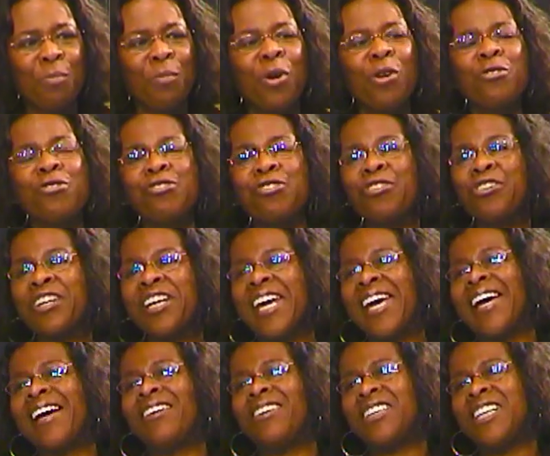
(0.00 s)
Mercer
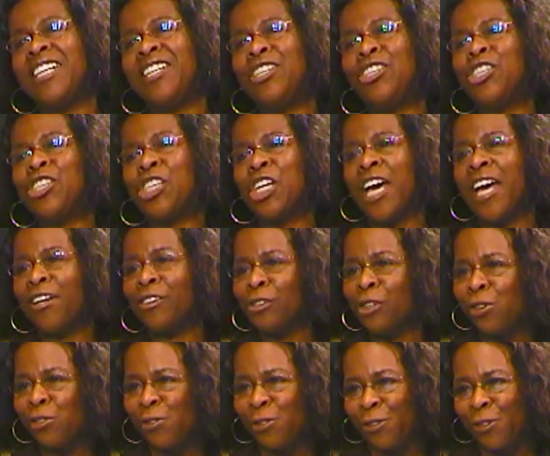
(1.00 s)
County
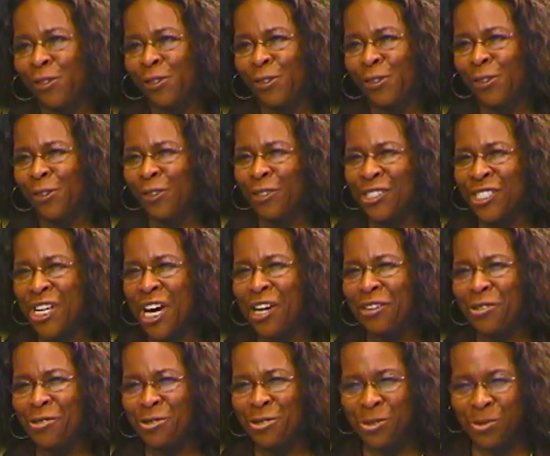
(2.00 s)

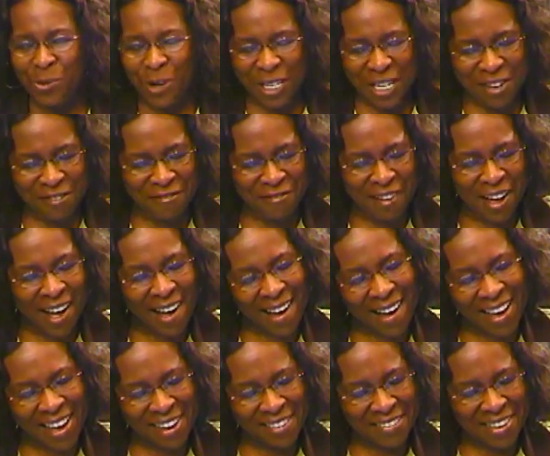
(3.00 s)
Channel
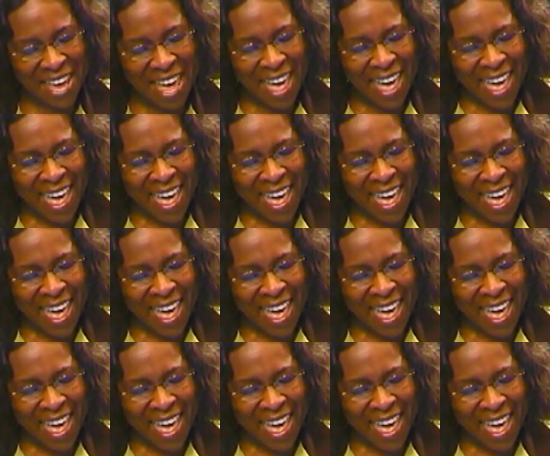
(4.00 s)
25.